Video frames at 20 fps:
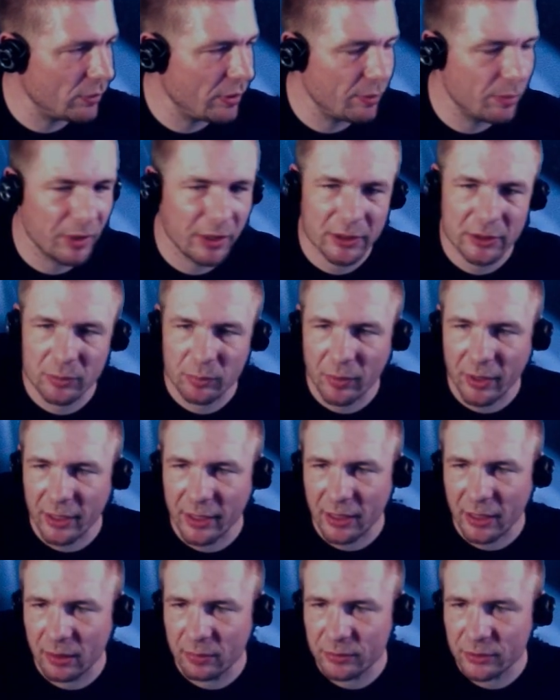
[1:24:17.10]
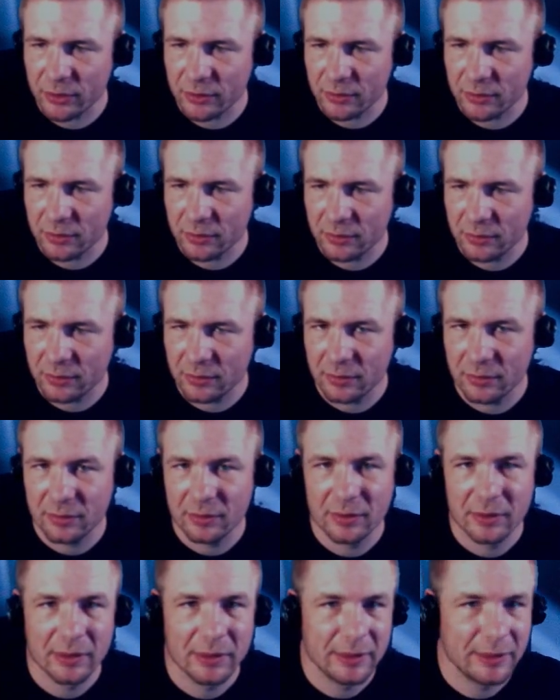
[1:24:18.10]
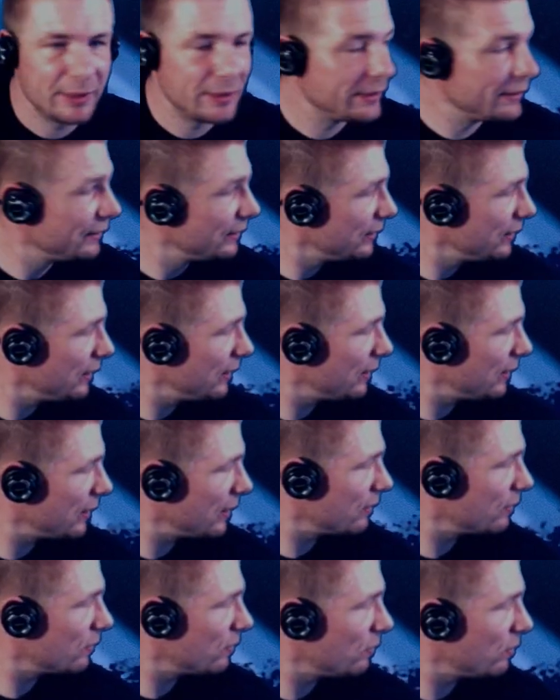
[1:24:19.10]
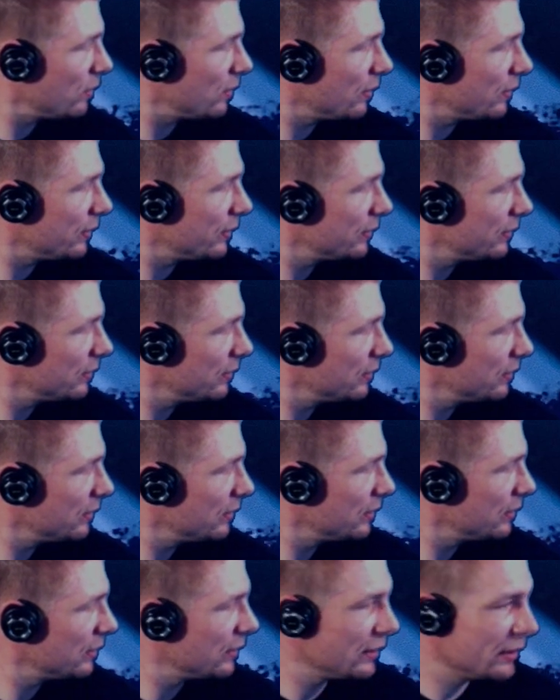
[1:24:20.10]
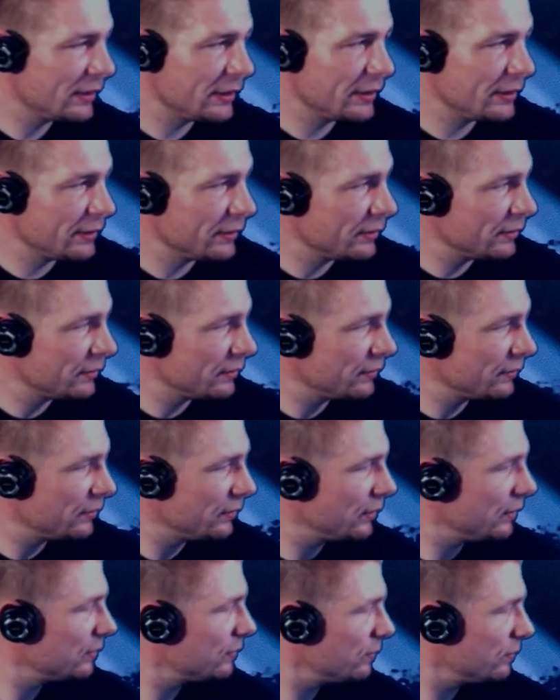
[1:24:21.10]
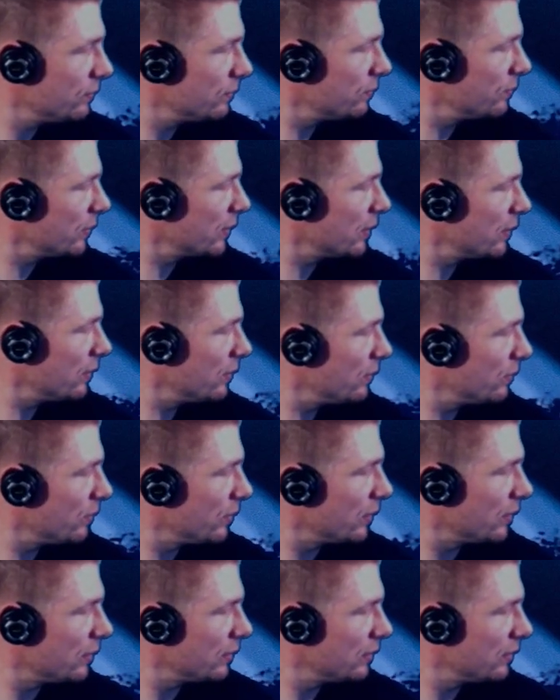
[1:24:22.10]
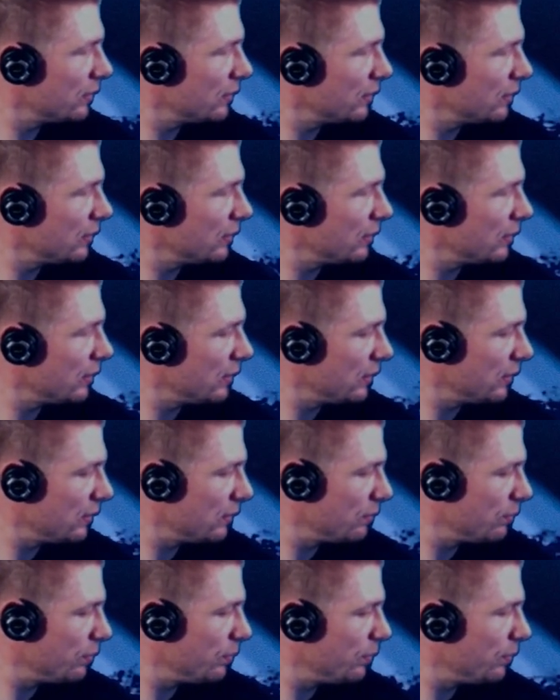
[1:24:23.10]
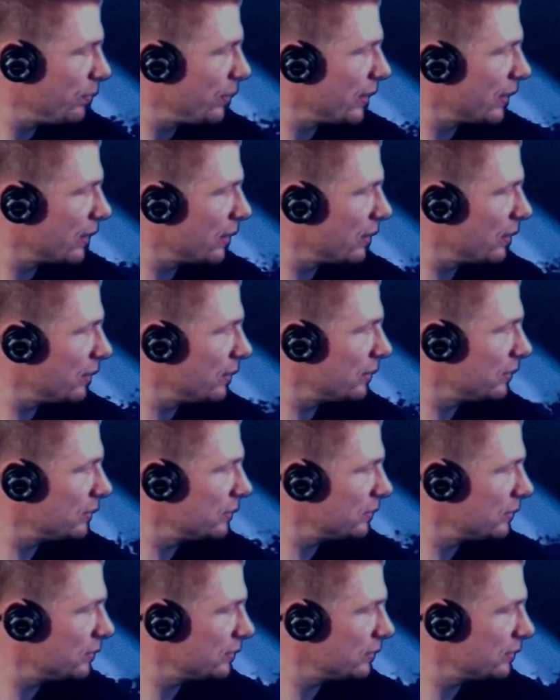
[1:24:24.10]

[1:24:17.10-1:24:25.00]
my display captures. And I don't know why. It's freaking annoying. I need to back out of this